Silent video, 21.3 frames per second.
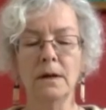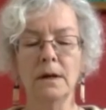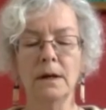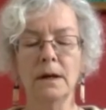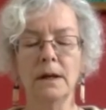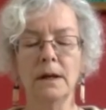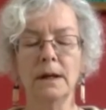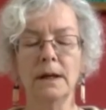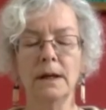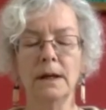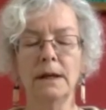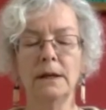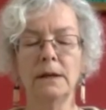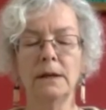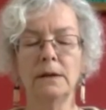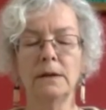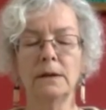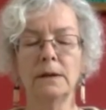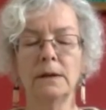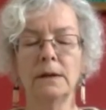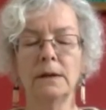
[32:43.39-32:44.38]
I'd like you
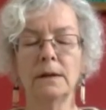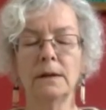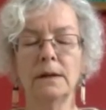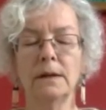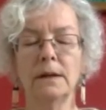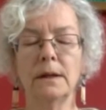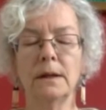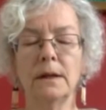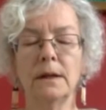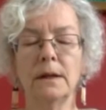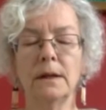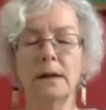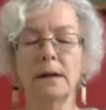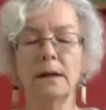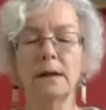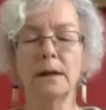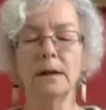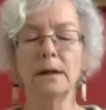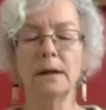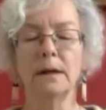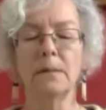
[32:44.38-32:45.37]
to think and
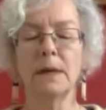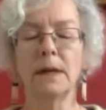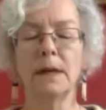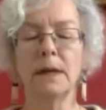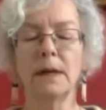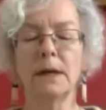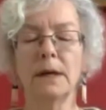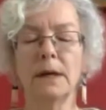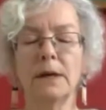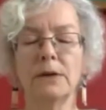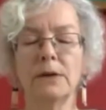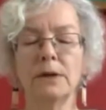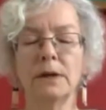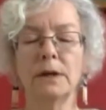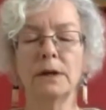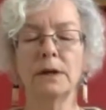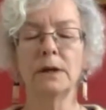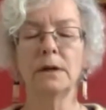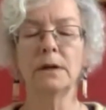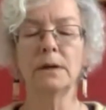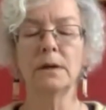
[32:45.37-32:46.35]

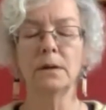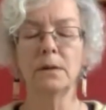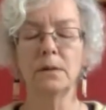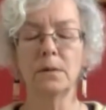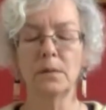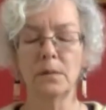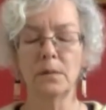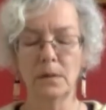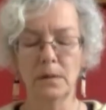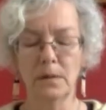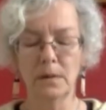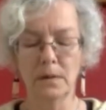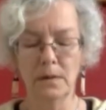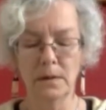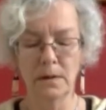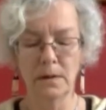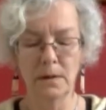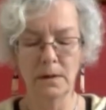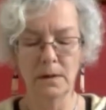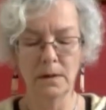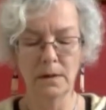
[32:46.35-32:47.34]
imagine
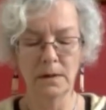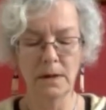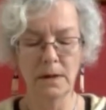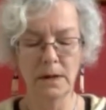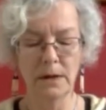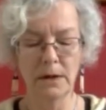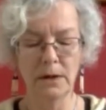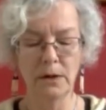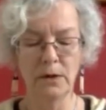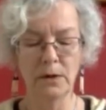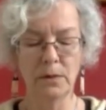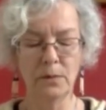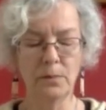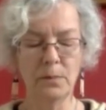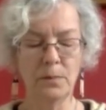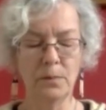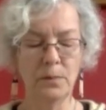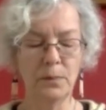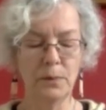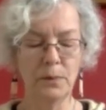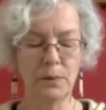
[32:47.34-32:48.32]
that you're
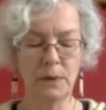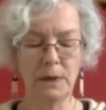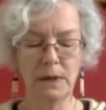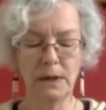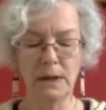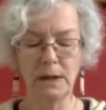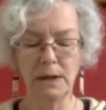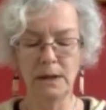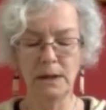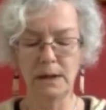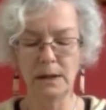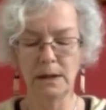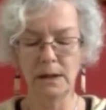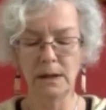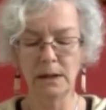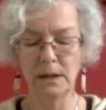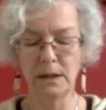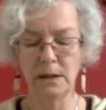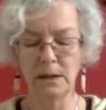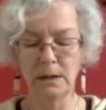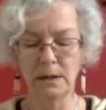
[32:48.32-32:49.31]

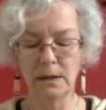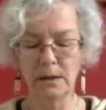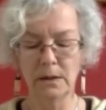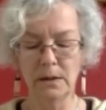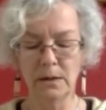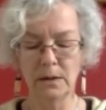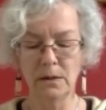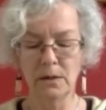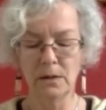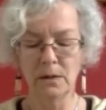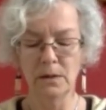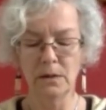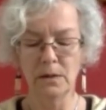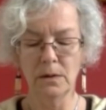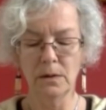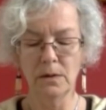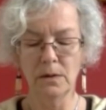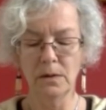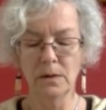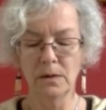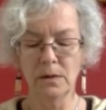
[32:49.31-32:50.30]
breathing
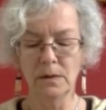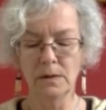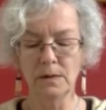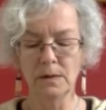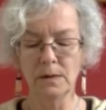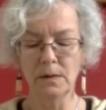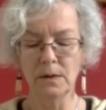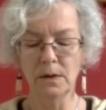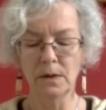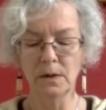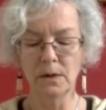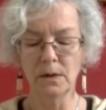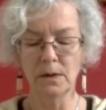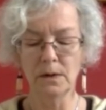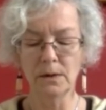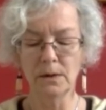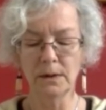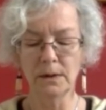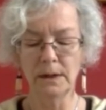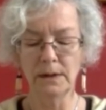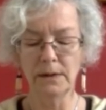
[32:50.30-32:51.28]

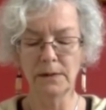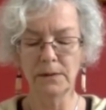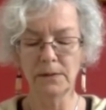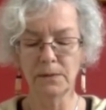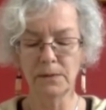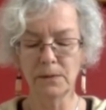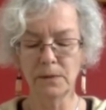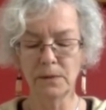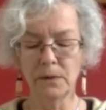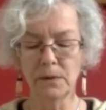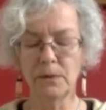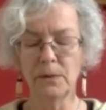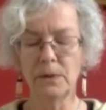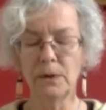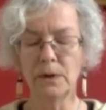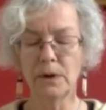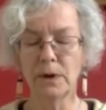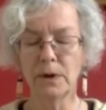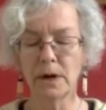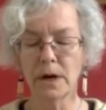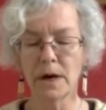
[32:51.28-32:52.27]
slowly through
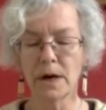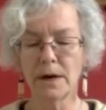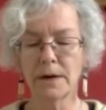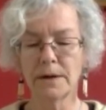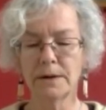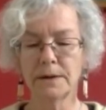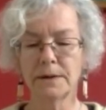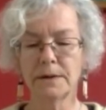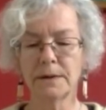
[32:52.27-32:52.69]
your heart.